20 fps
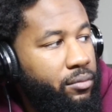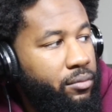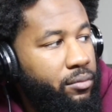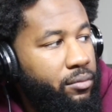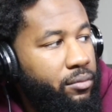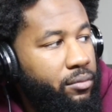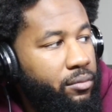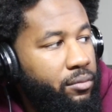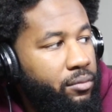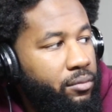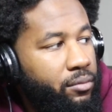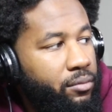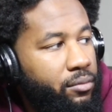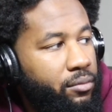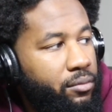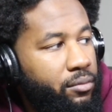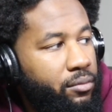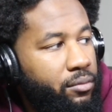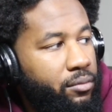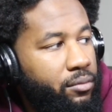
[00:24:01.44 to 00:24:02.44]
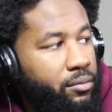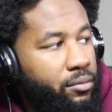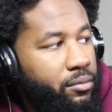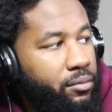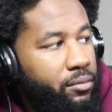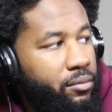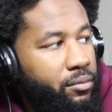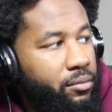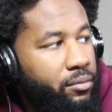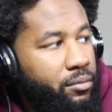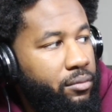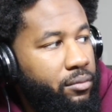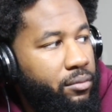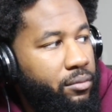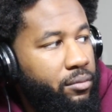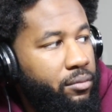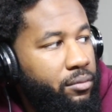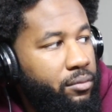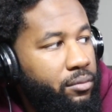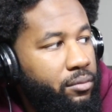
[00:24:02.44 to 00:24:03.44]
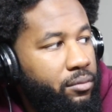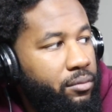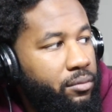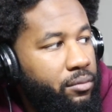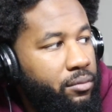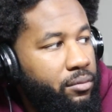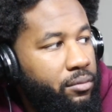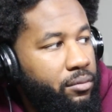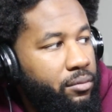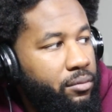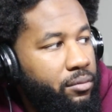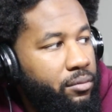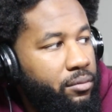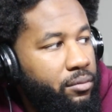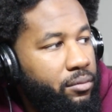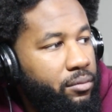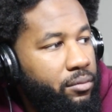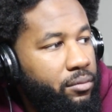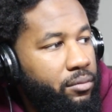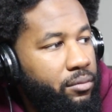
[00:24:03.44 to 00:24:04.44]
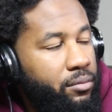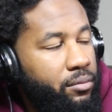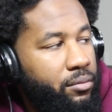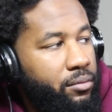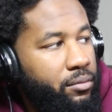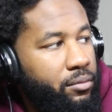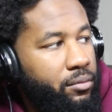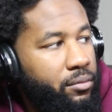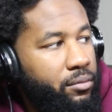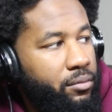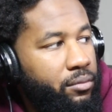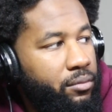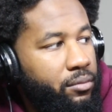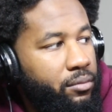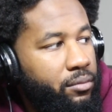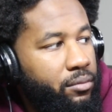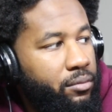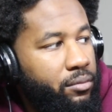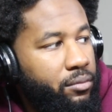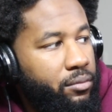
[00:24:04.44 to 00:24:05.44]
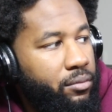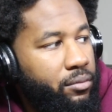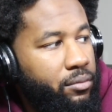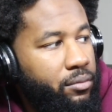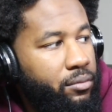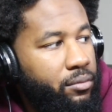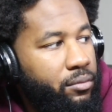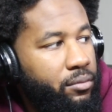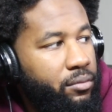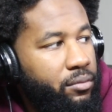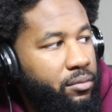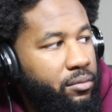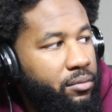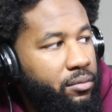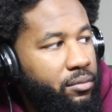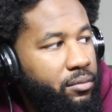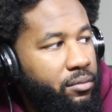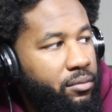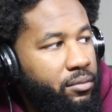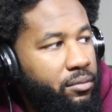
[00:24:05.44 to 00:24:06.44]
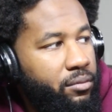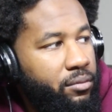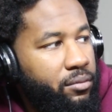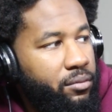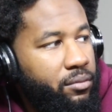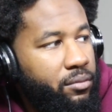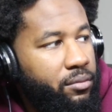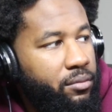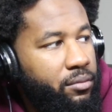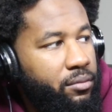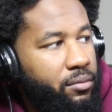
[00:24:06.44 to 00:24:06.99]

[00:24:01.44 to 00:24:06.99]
This person isn't speaking.